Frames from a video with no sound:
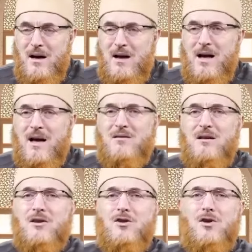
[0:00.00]
and has
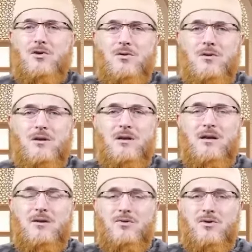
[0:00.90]
executed
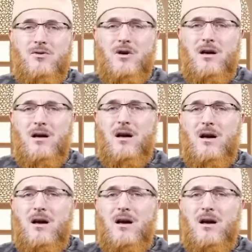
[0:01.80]
His decree.